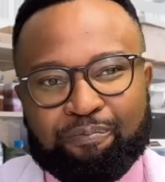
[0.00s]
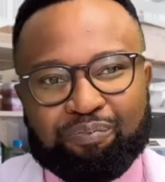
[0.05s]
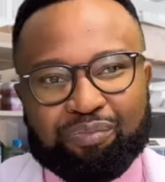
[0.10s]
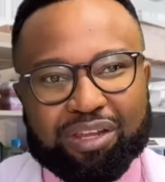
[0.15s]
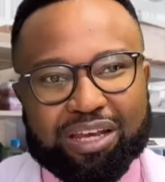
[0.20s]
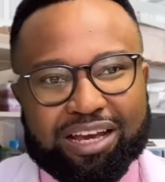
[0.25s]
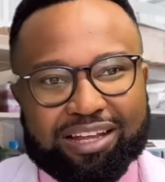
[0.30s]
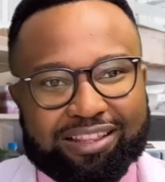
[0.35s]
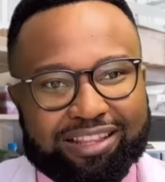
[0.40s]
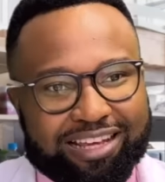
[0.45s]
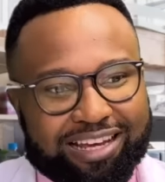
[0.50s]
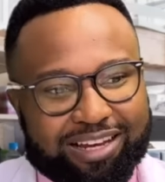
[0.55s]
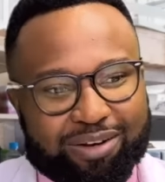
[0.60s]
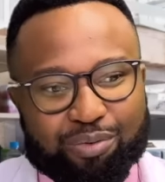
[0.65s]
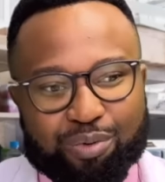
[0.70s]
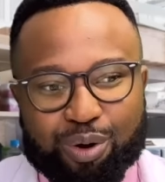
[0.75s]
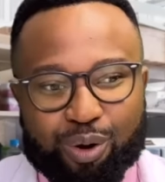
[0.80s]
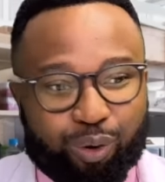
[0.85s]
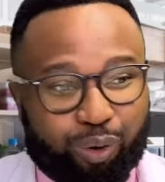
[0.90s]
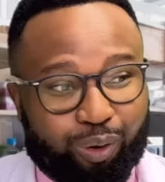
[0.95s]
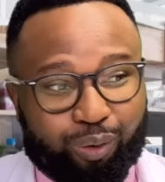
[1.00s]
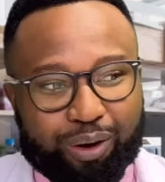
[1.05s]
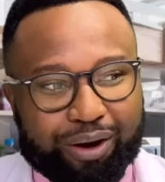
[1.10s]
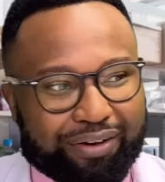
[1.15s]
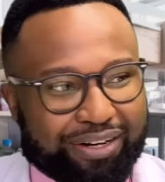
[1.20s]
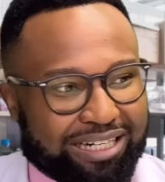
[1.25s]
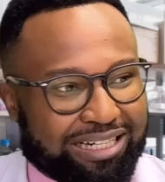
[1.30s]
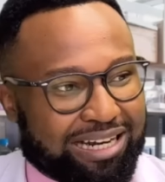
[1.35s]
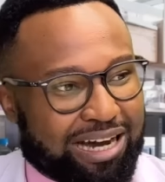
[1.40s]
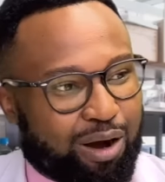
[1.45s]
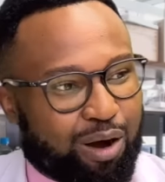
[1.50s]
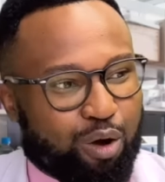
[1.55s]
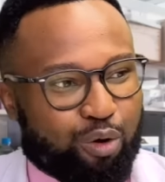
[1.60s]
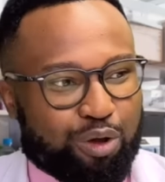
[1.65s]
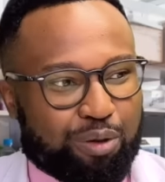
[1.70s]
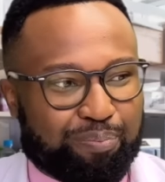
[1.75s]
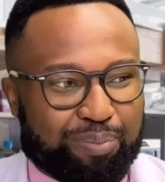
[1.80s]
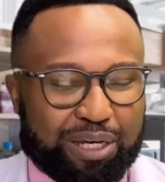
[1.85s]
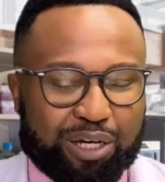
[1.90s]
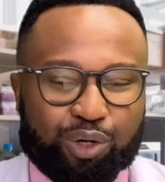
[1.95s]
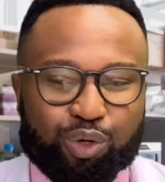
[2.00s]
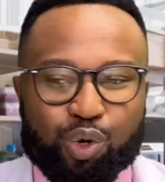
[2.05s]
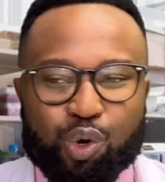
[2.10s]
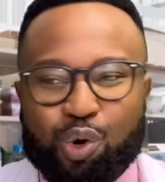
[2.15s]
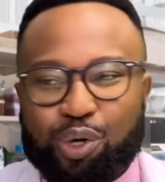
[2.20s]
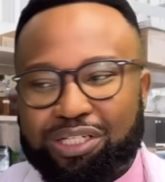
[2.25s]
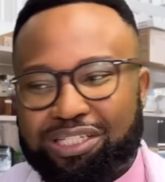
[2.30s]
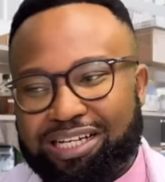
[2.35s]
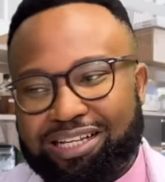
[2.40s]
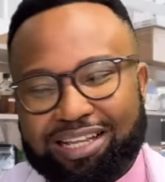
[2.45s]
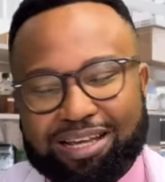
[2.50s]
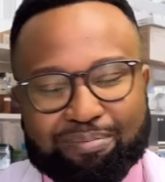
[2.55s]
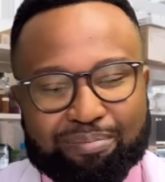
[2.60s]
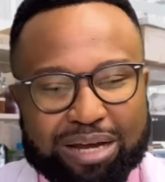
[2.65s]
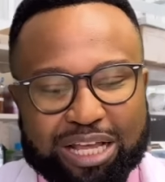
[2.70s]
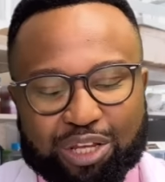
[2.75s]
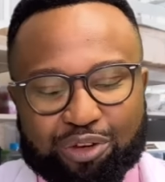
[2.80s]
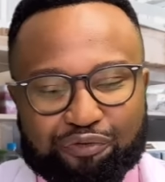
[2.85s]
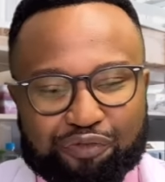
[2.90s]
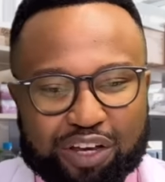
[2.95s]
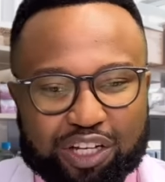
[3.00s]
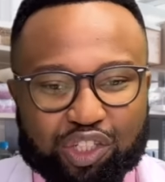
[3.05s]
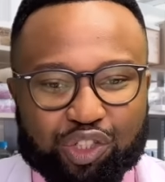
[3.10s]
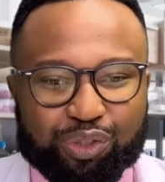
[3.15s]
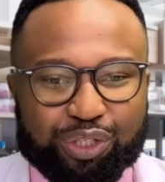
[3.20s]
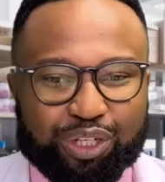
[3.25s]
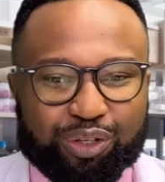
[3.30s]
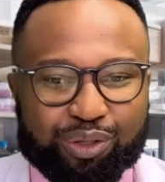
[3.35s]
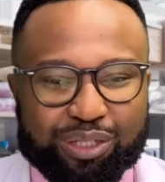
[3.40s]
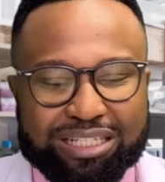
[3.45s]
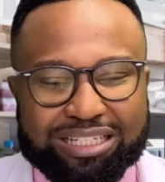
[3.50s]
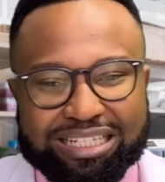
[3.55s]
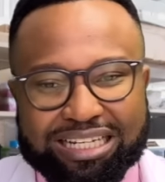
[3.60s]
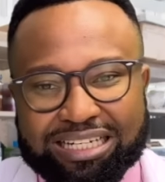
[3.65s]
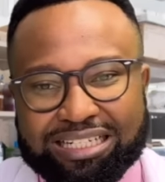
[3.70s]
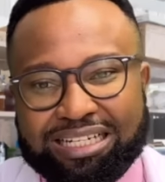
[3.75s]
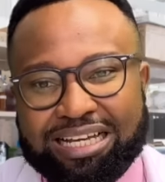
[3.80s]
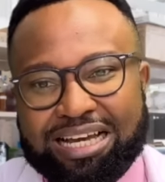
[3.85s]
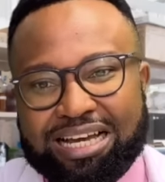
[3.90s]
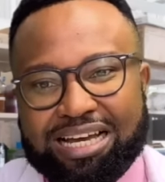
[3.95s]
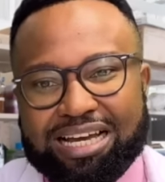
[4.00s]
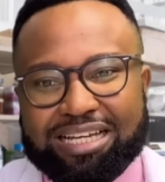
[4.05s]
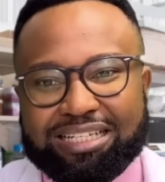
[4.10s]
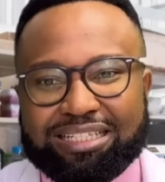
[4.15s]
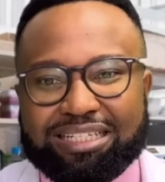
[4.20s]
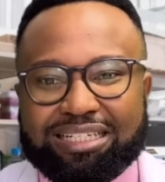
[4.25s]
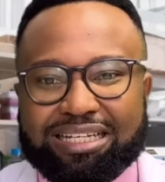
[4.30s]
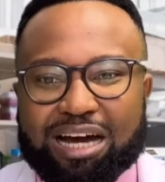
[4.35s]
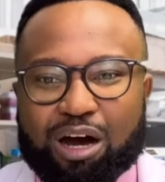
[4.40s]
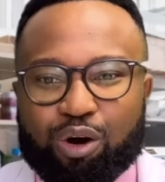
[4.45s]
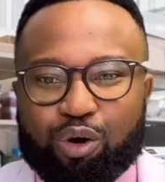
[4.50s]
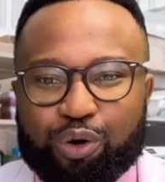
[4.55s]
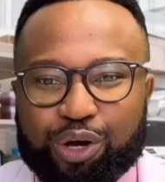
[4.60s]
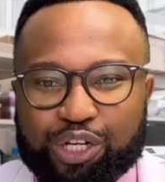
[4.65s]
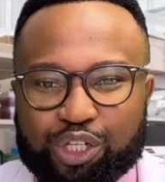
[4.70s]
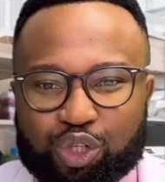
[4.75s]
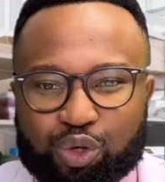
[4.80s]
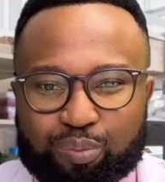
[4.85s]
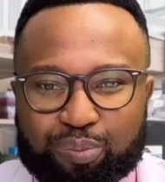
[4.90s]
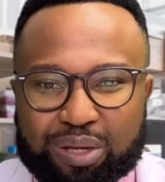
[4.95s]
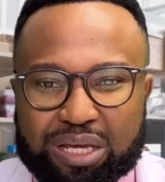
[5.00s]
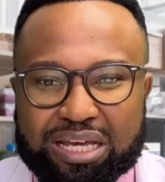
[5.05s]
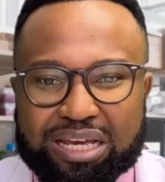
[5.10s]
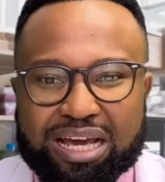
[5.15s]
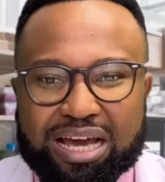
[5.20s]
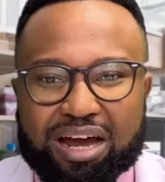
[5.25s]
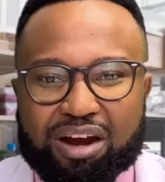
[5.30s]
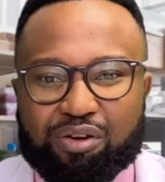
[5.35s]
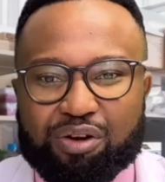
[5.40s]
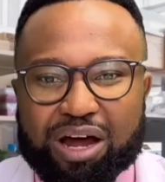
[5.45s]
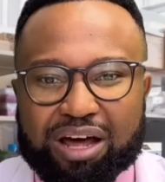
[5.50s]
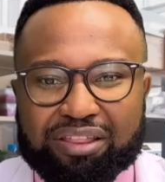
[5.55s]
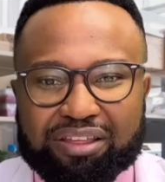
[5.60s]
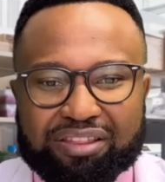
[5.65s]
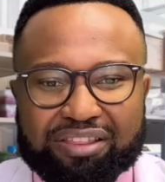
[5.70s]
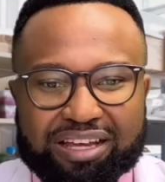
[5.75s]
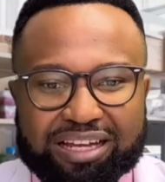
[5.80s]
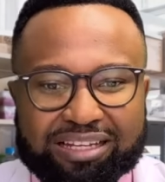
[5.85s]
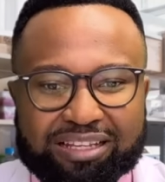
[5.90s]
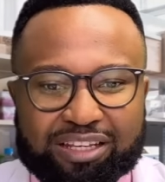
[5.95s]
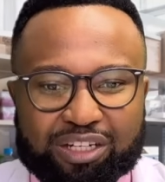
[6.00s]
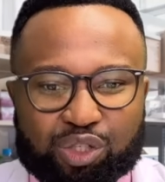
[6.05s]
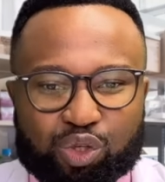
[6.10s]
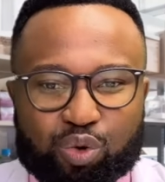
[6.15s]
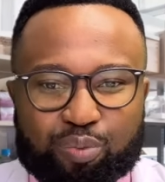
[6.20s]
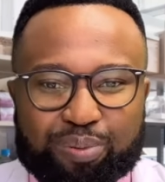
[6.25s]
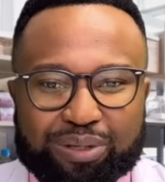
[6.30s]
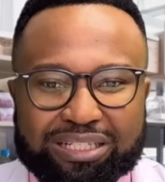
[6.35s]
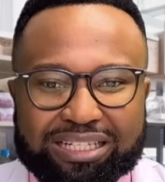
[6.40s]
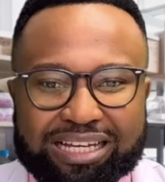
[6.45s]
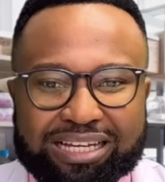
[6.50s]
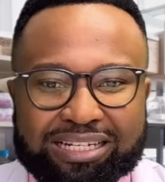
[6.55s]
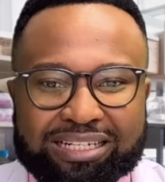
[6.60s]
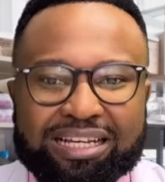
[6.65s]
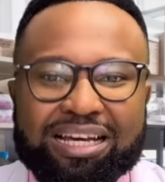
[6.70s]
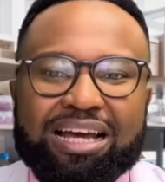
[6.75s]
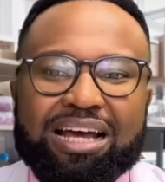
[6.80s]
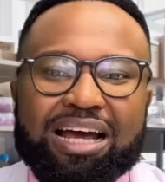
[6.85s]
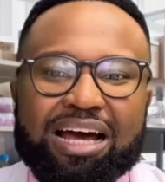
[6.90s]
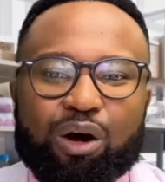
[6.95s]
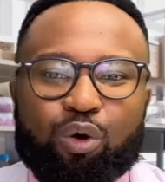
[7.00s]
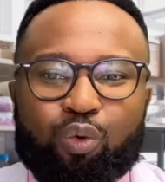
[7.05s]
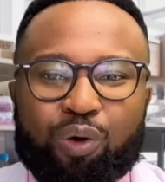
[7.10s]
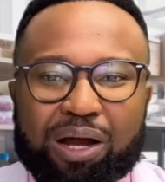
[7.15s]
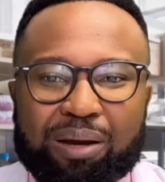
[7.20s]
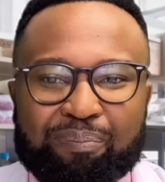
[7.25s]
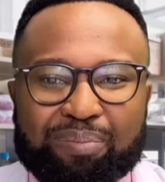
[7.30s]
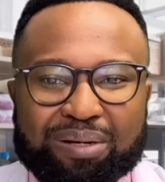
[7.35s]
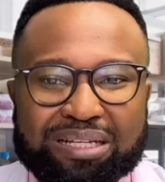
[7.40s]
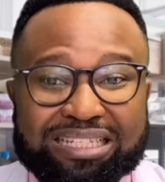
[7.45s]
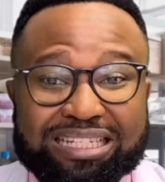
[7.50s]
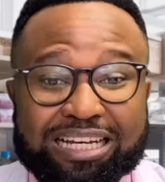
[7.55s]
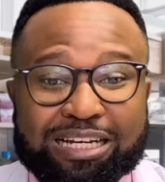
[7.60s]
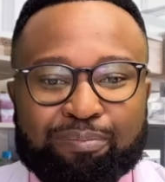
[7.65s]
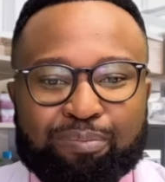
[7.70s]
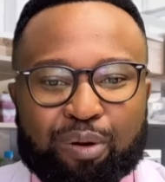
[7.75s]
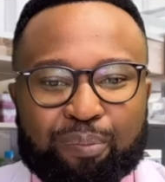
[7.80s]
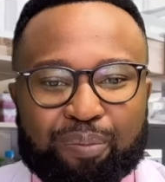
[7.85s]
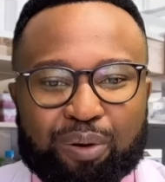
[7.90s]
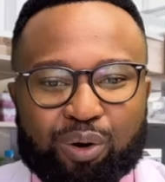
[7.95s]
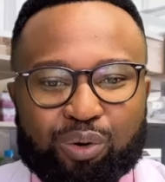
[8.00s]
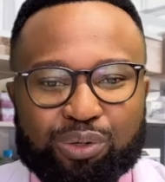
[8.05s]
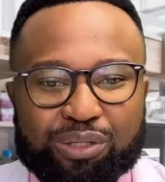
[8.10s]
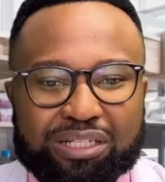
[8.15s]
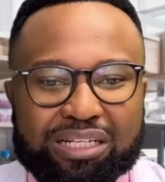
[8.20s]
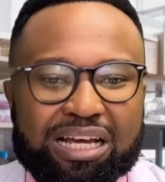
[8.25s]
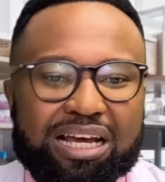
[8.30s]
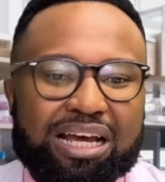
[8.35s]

And then we were all worried now, are we being cooked? Are they manufacturing consent? Is it now going to be, rather than the 2%, a 1% proposed